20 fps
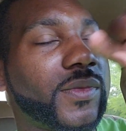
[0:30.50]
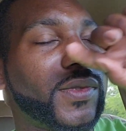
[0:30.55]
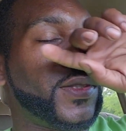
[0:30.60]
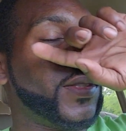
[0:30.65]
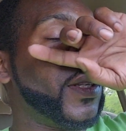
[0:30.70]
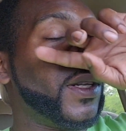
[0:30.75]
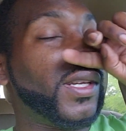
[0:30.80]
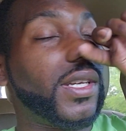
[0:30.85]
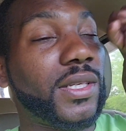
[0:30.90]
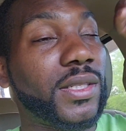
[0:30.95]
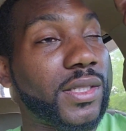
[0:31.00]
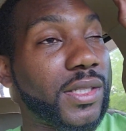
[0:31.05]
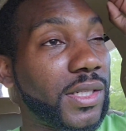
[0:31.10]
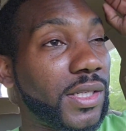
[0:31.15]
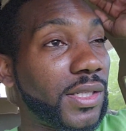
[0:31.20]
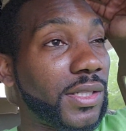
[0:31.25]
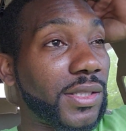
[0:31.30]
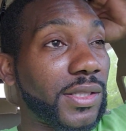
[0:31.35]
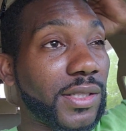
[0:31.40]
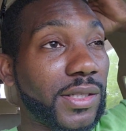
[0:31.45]
today's
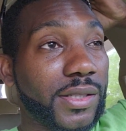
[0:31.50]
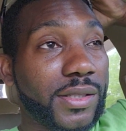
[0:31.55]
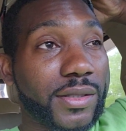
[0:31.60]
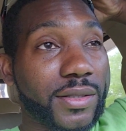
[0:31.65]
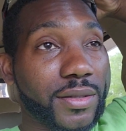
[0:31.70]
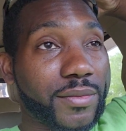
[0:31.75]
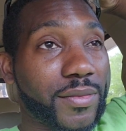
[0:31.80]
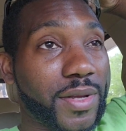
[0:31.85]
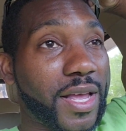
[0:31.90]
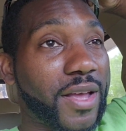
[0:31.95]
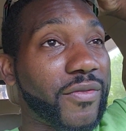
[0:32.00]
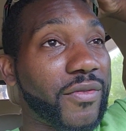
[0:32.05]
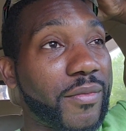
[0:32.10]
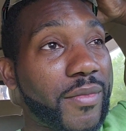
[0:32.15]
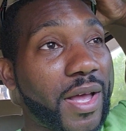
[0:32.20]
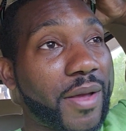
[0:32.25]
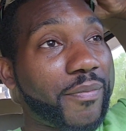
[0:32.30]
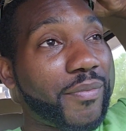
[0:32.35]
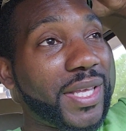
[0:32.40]
Easter. I'm having my